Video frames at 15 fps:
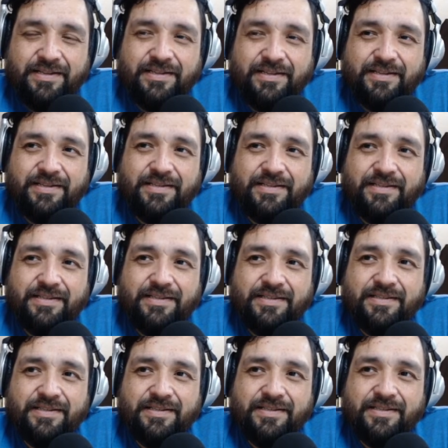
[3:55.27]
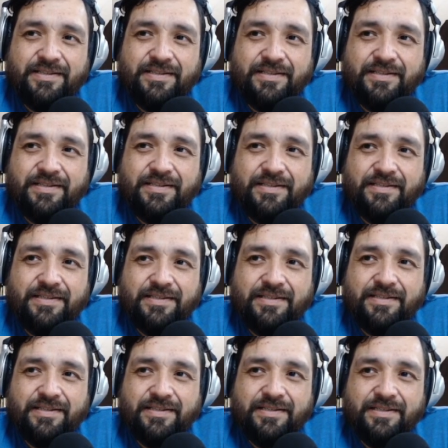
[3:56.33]

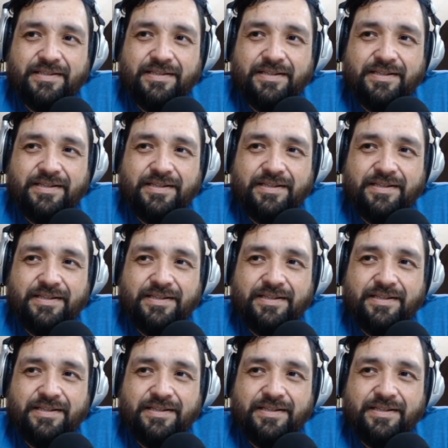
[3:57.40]
The person shown says nothing.